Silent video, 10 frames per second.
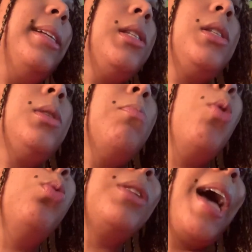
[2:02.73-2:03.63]

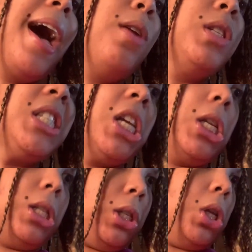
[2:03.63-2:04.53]
smokehouse
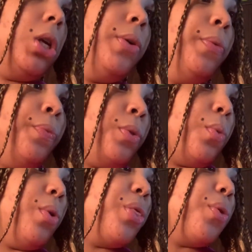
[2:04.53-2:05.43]

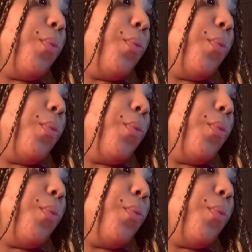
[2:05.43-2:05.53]
with